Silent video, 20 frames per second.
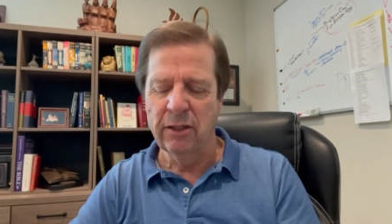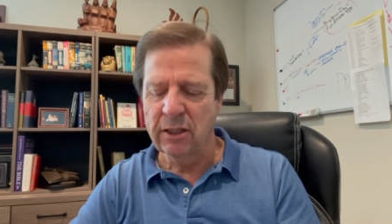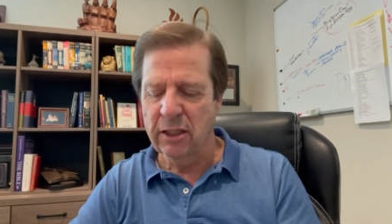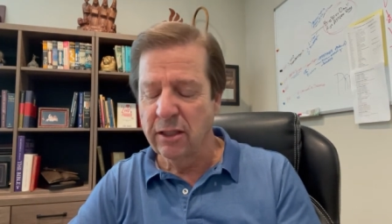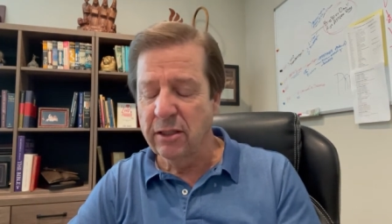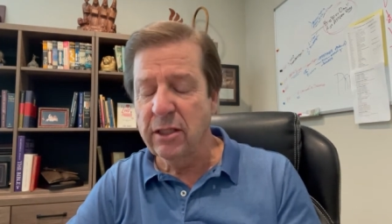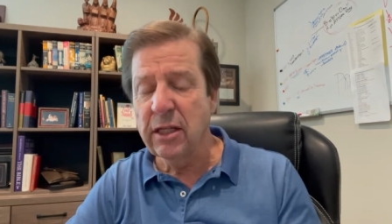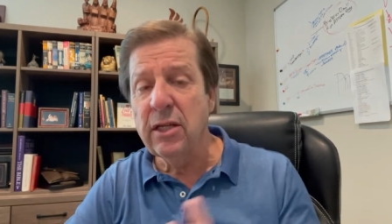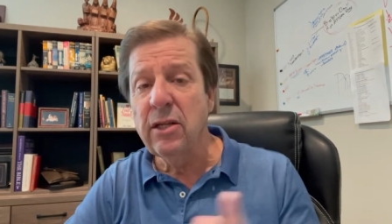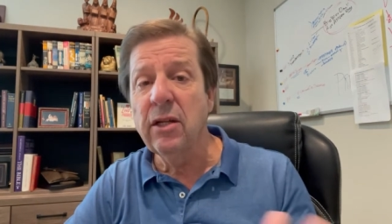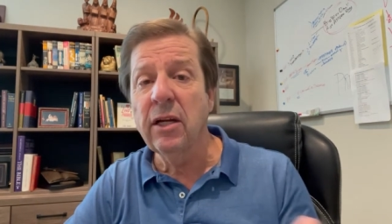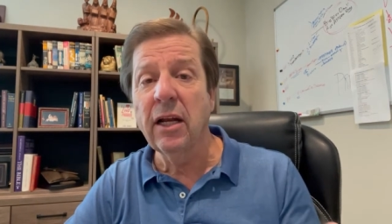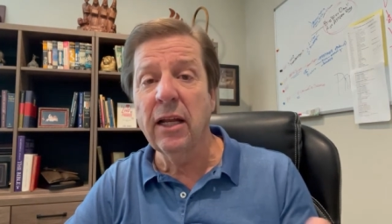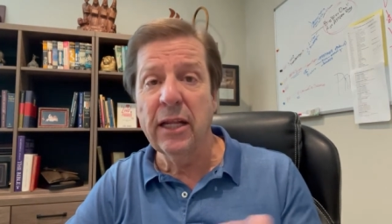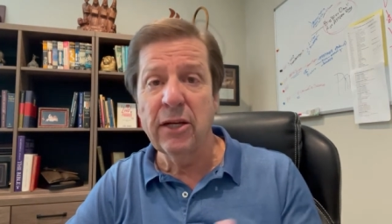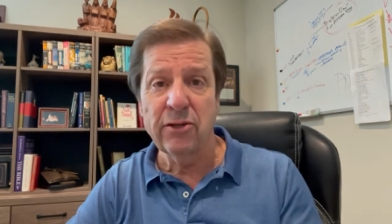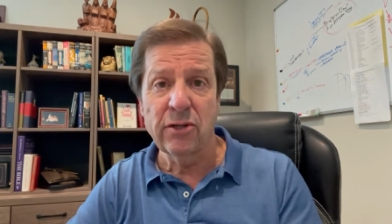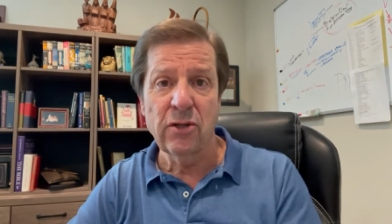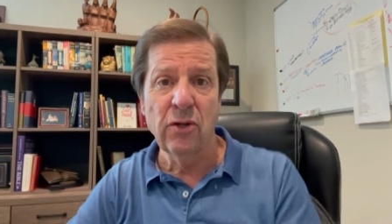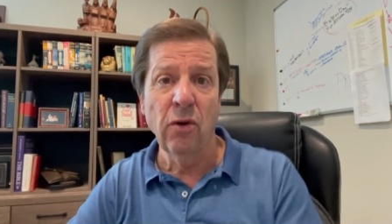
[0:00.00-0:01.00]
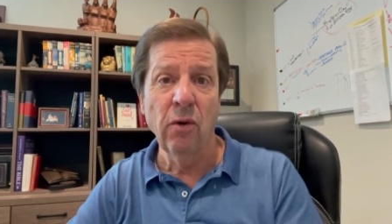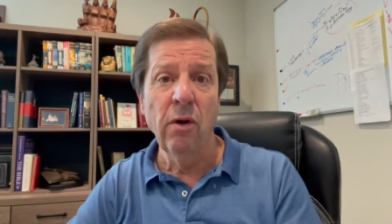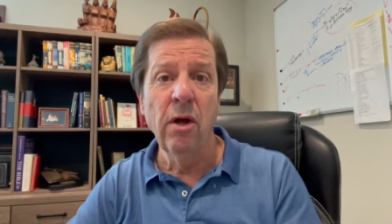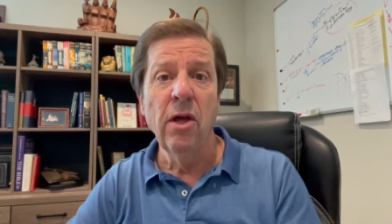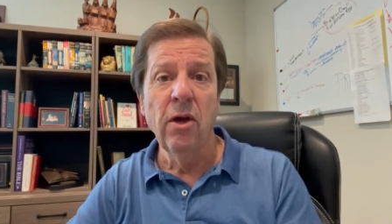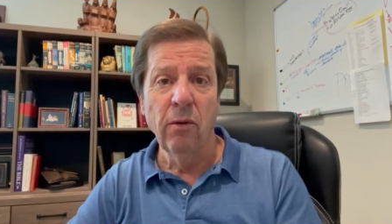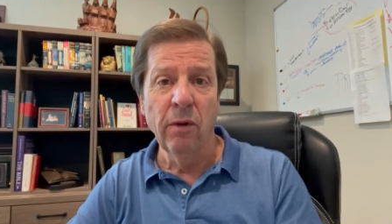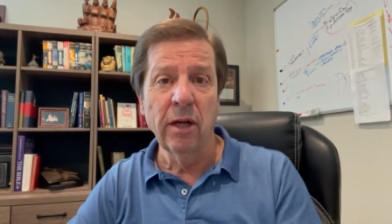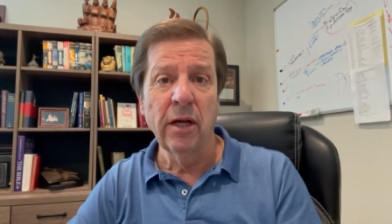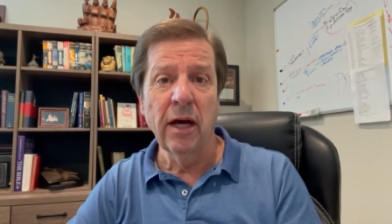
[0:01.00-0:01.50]
Continue to let us know
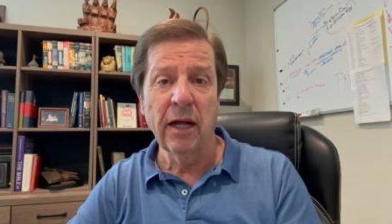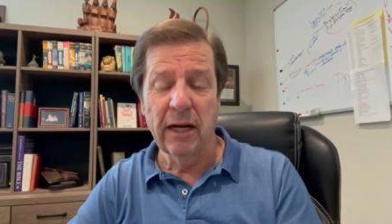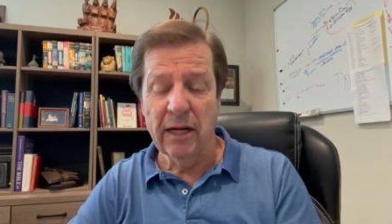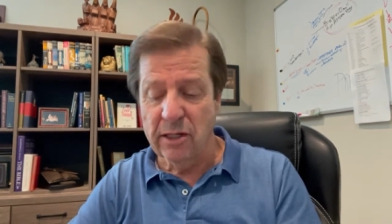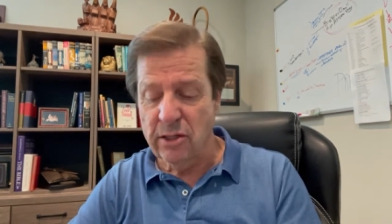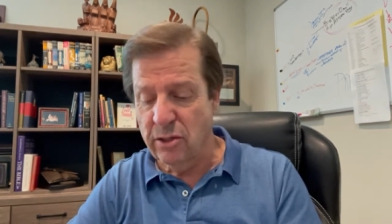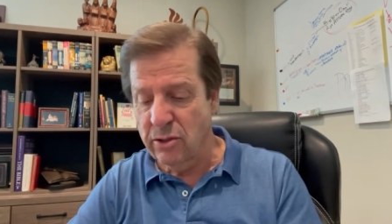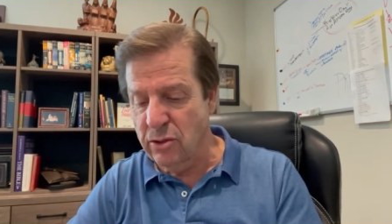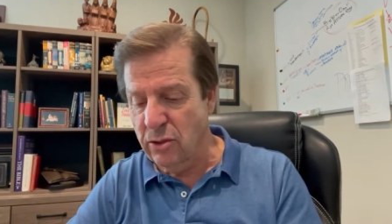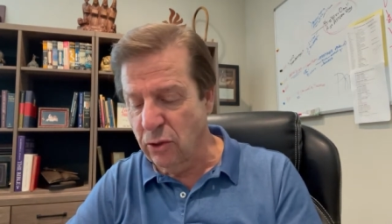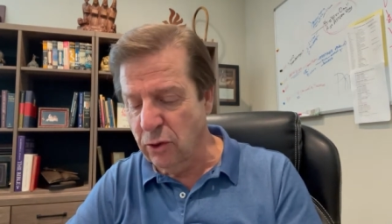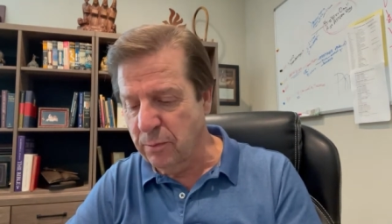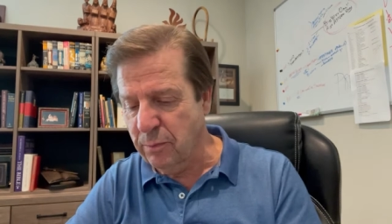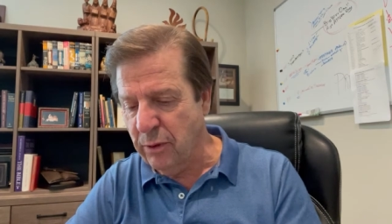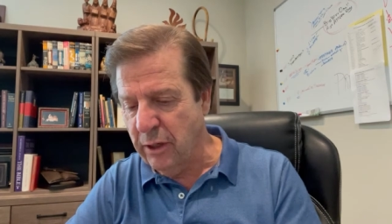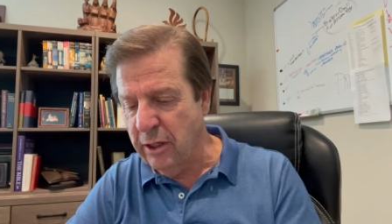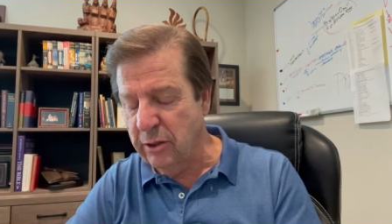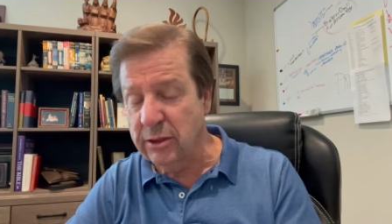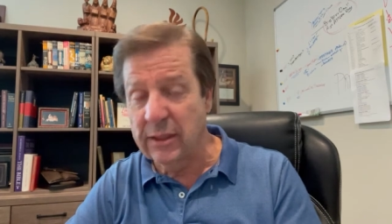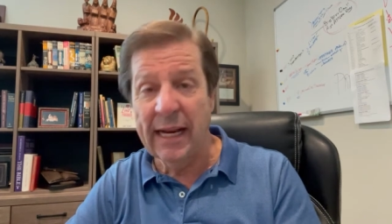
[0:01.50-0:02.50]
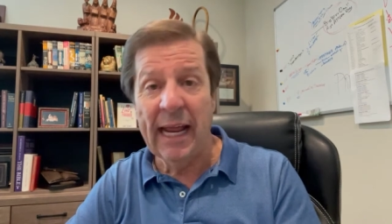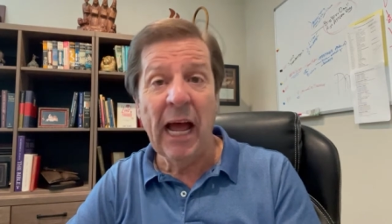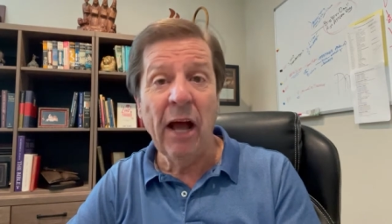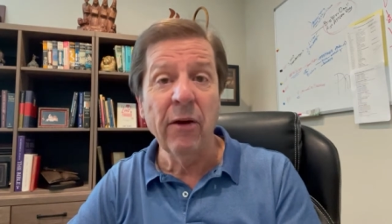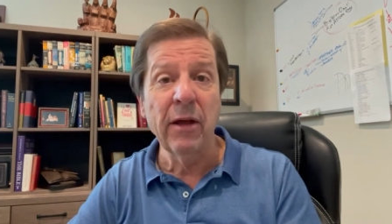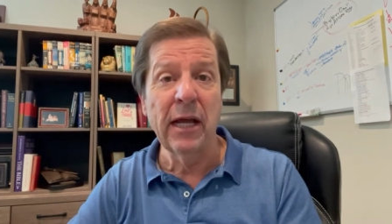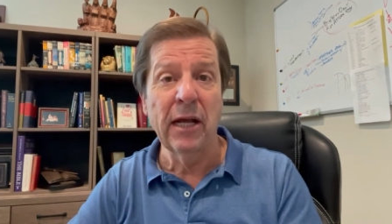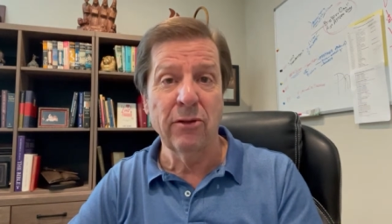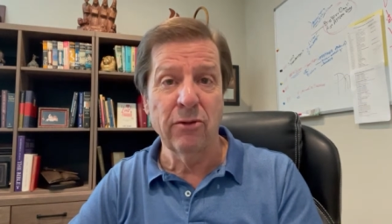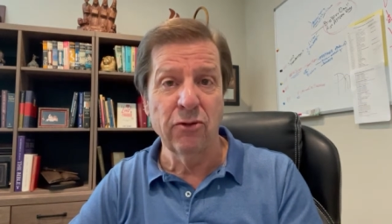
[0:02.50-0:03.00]
when God answers those prayers and how
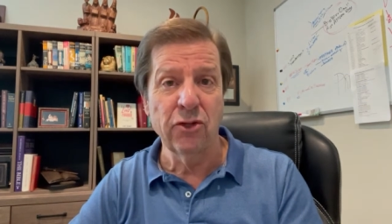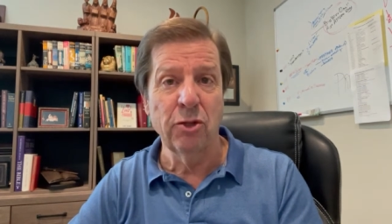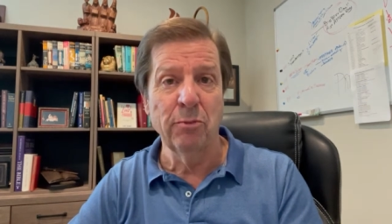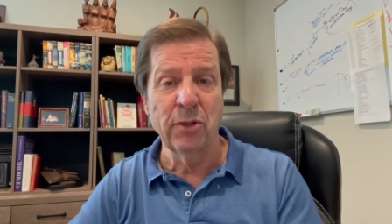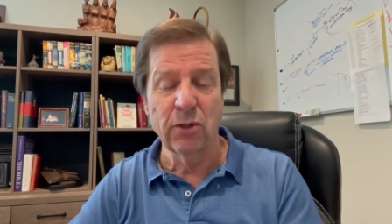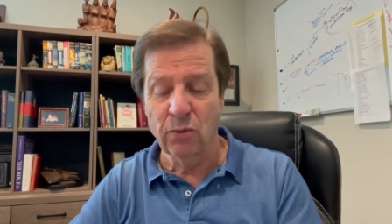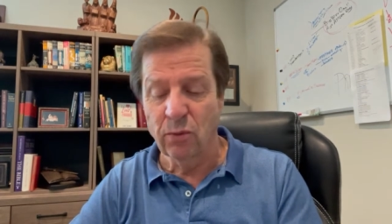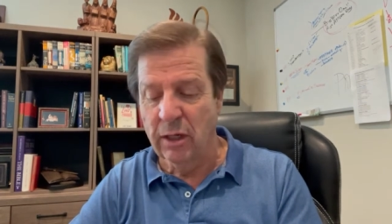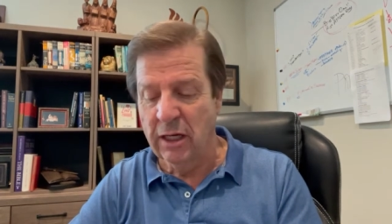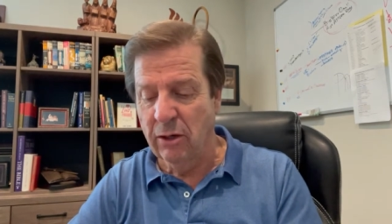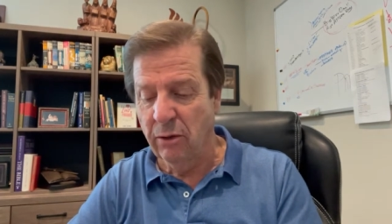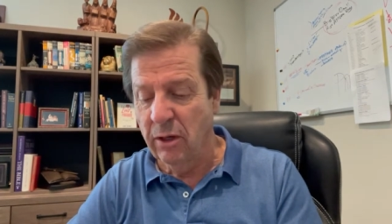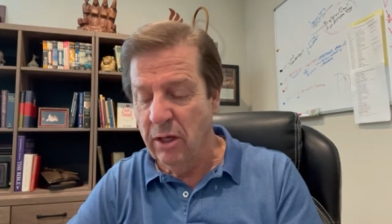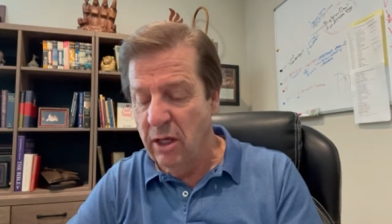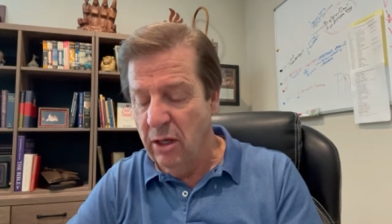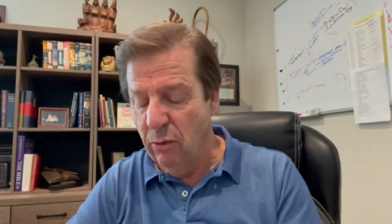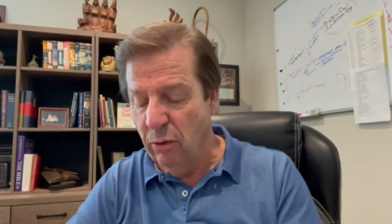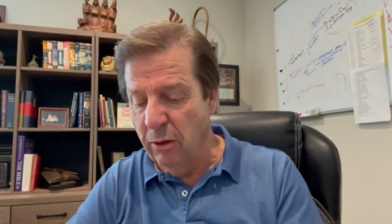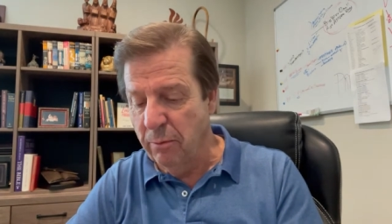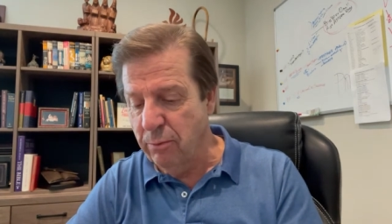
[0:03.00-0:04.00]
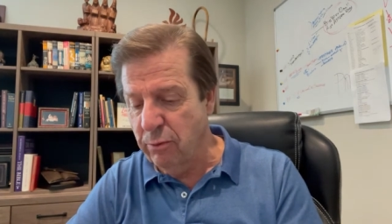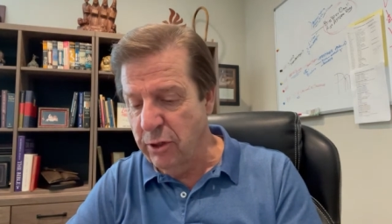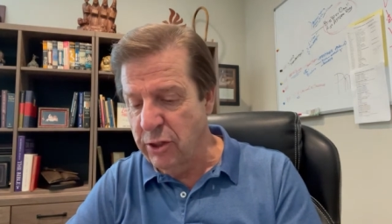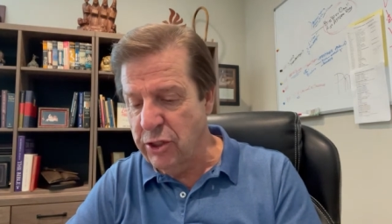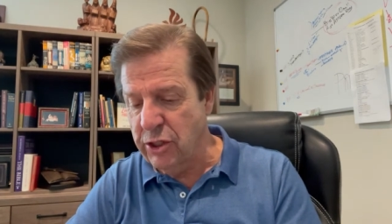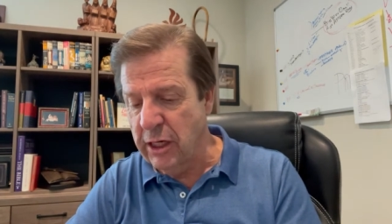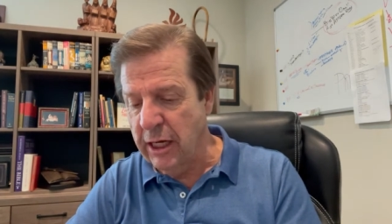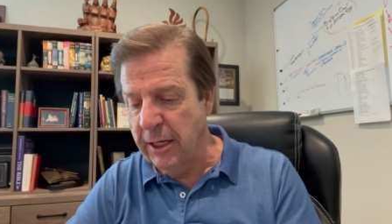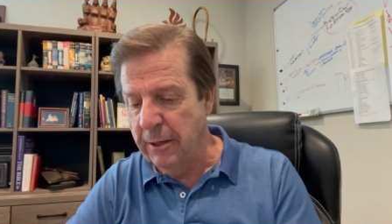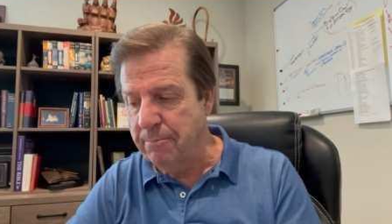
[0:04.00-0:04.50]
he answers them as well. We
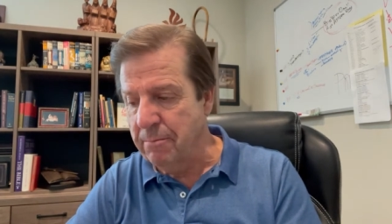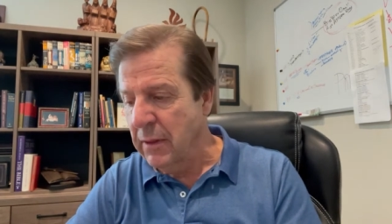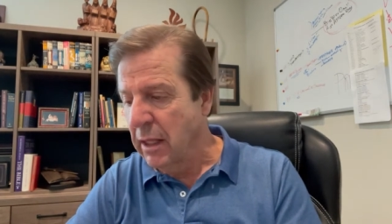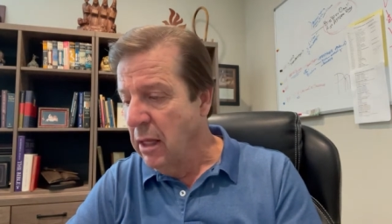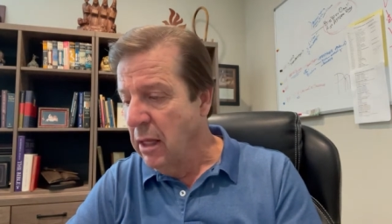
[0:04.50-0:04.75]
appreciate it.